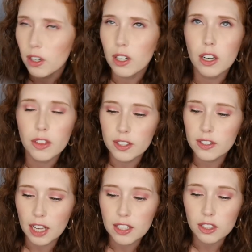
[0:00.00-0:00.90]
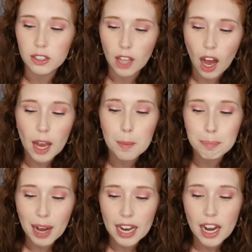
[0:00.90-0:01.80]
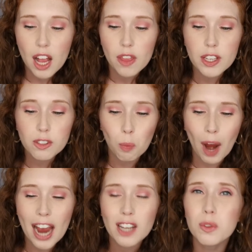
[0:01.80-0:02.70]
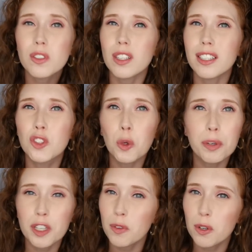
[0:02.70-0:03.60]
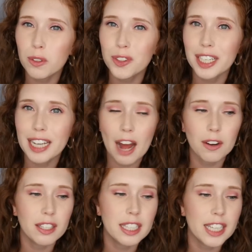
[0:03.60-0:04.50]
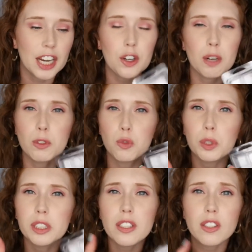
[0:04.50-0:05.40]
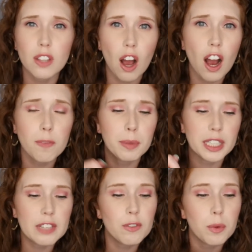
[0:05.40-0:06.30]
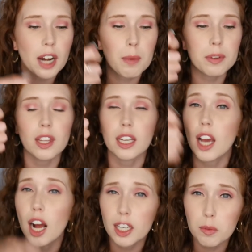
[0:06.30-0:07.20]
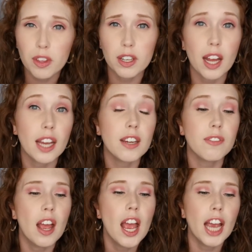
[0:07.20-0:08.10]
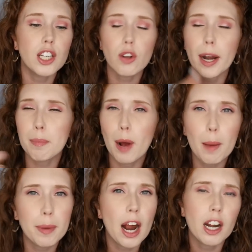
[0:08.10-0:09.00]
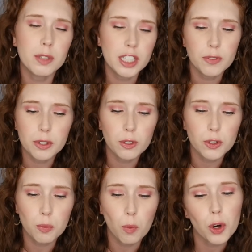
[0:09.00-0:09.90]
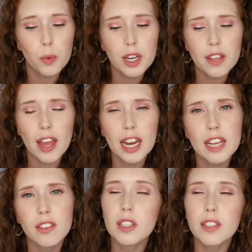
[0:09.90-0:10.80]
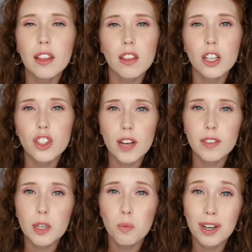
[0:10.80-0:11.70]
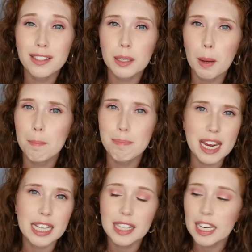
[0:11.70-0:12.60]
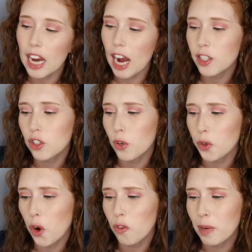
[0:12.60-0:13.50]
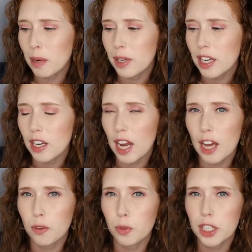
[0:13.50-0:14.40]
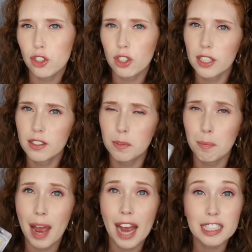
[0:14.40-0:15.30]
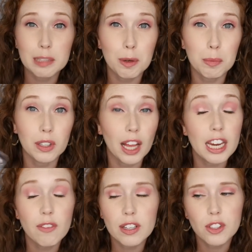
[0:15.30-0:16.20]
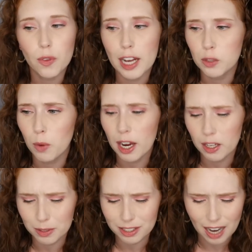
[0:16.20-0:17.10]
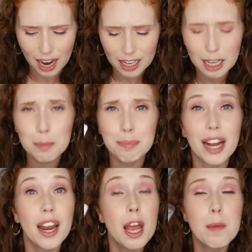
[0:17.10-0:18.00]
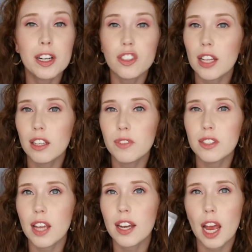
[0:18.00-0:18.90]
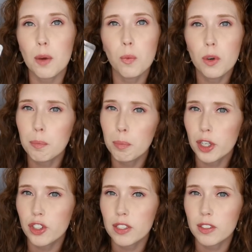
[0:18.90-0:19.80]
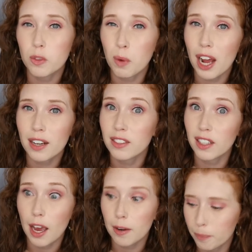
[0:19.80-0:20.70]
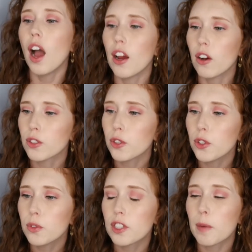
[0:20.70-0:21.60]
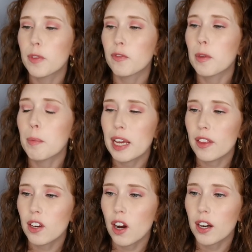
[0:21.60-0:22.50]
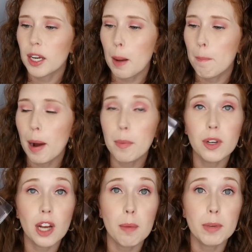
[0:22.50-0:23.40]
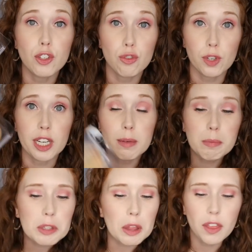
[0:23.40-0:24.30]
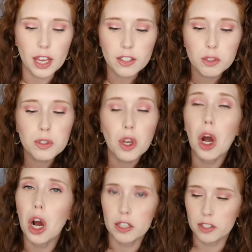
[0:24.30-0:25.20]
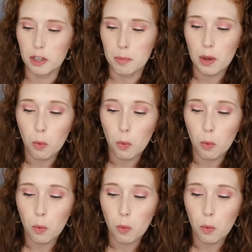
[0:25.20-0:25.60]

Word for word: oh, this scent a lot, but this wax was super difficult to get out of the container. It was really soft, but even when I would like cut it with a knife and try to pop it out, it was difficult to work with. And the scent longevity wasn't amazing. I just don't know if maybe it had reached its maximum life, and so that's why it was dying. But much as I love the scent, I wouldn't purchase this wax again. I also used up the, from the Bathing Garden Bubblegum Dreams. This was awesome.